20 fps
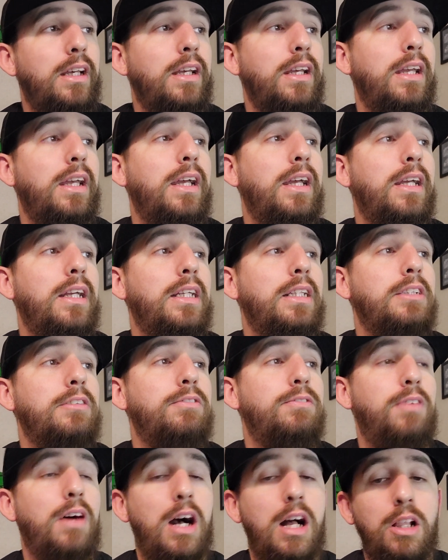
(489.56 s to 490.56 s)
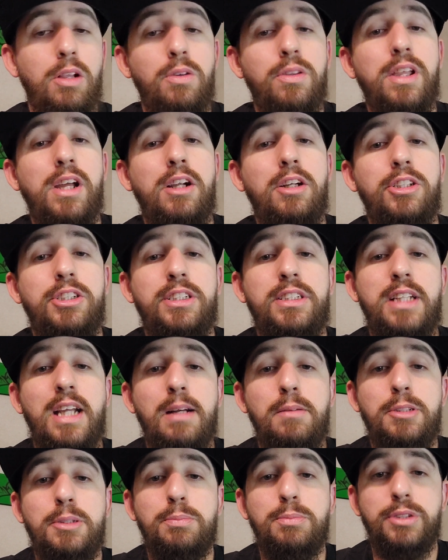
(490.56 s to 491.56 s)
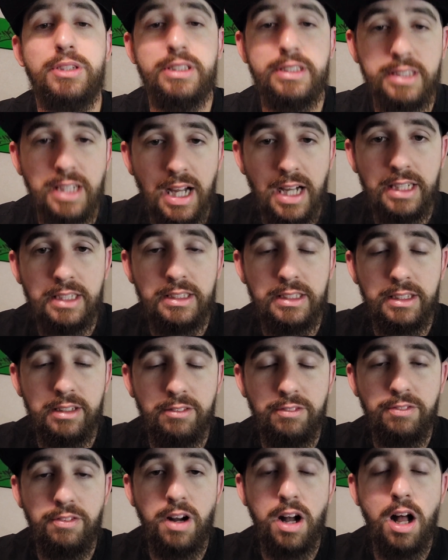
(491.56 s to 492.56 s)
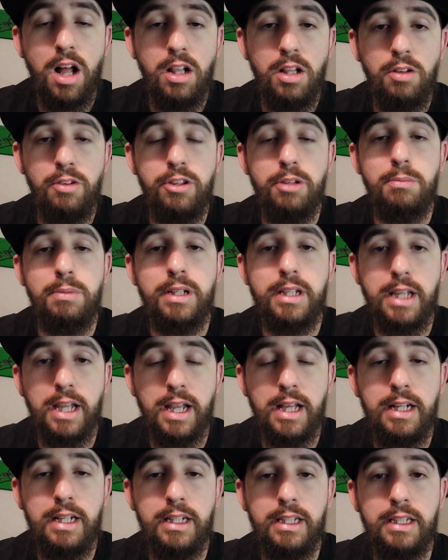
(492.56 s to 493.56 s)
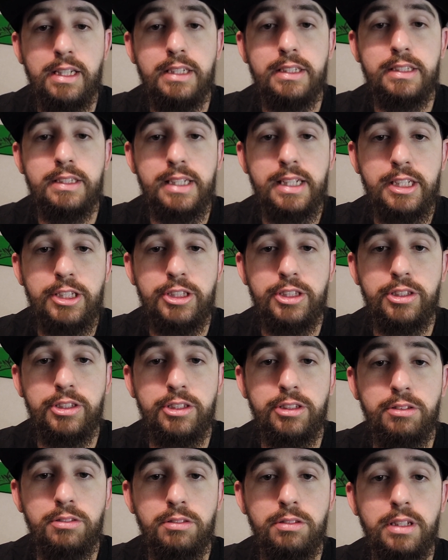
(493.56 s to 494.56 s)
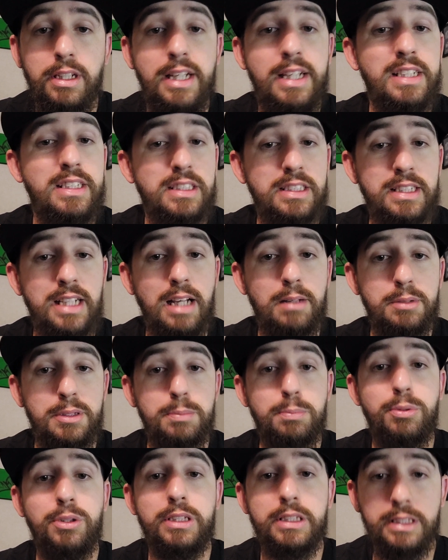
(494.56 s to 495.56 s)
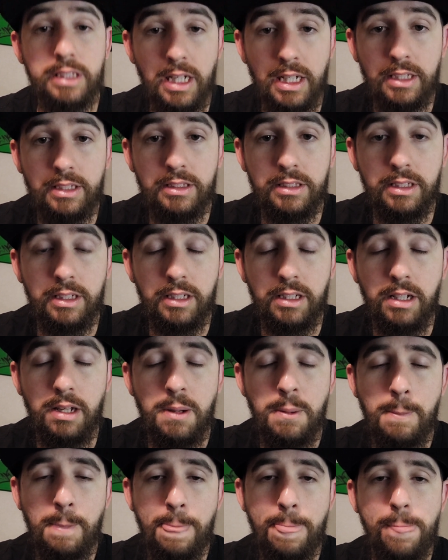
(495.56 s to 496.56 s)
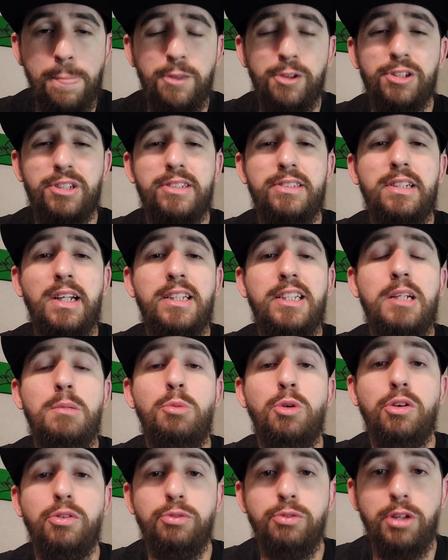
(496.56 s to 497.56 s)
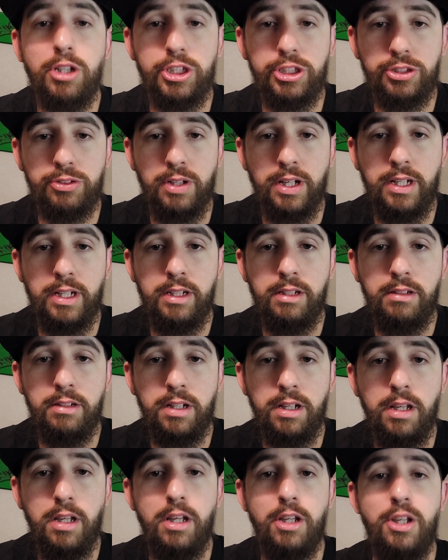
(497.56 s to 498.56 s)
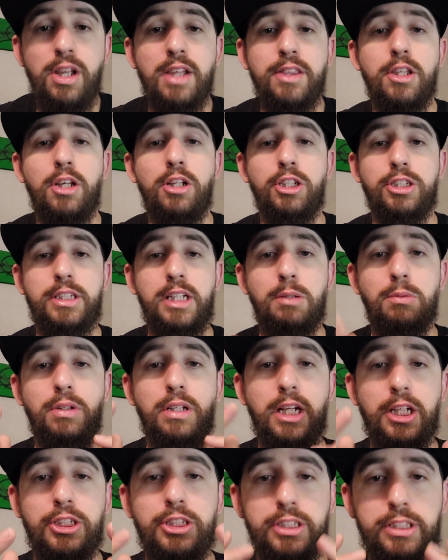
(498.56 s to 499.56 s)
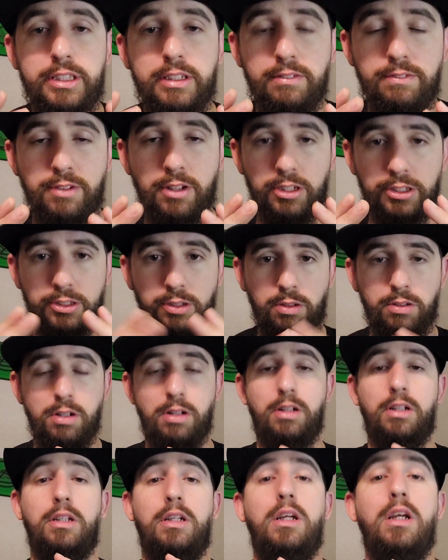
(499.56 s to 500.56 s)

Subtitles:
is follow their steps precisely. Follow the mechanic that's teaching you his steps precisely. There's nothing more frustrating. You have to understand a relationship first. Hold on.